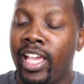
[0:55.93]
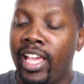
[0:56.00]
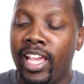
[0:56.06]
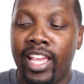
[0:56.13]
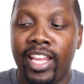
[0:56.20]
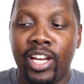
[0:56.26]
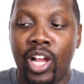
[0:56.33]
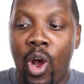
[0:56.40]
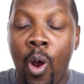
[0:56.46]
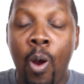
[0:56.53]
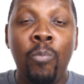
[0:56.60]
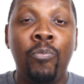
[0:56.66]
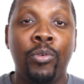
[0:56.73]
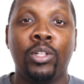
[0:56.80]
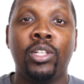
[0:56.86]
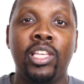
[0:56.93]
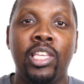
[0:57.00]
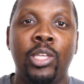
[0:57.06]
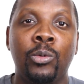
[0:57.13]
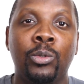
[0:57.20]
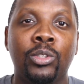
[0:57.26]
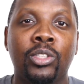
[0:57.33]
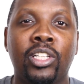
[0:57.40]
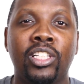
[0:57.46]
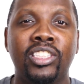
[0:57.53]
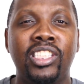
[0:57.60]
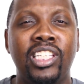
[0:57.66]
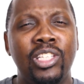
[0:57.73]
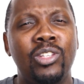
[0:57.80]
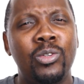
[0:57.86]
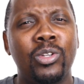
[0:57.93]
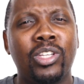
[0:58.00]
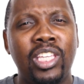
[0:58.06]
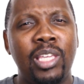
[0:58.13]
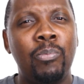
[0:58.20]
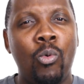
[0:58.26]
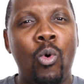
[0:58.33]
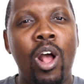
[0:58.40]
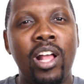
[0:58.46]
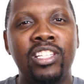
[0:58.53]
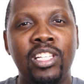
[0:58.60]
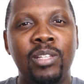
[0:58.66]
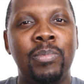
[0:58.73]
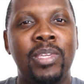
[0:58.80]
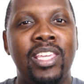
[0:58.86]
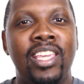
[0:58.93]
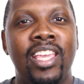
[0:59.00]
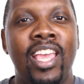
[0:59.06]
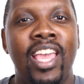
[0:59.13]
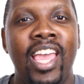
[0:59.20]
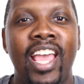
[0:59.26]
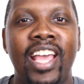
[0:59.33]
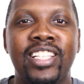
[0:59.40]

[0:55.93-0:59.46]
and hopefully you will continue to keep watching me